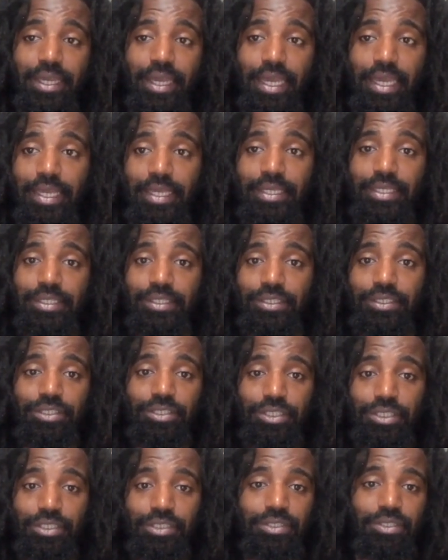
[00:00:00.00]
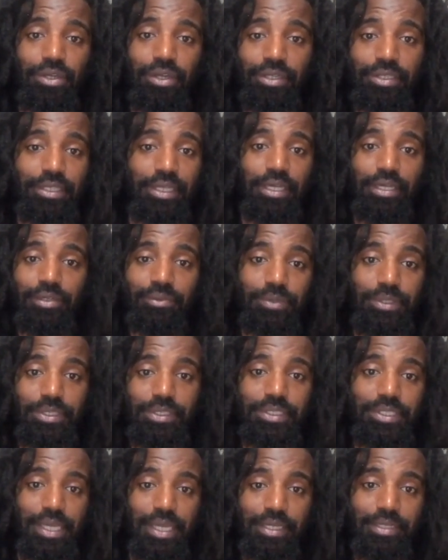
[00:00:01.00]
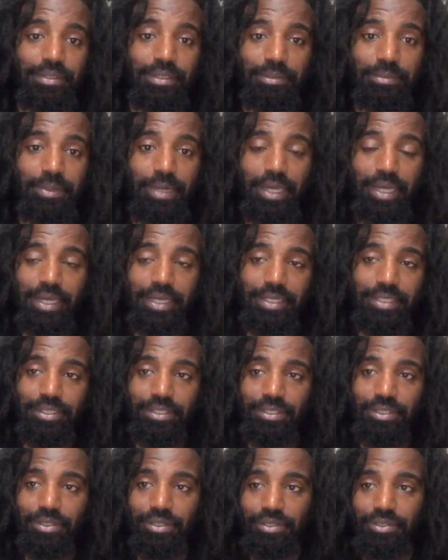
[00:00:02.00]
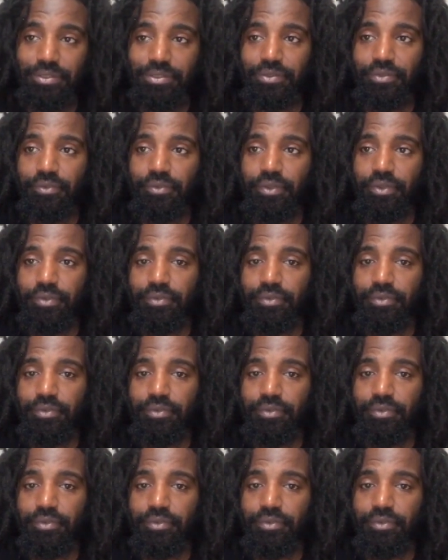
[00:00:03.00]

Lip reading: and you're just all like, what side do I, you know,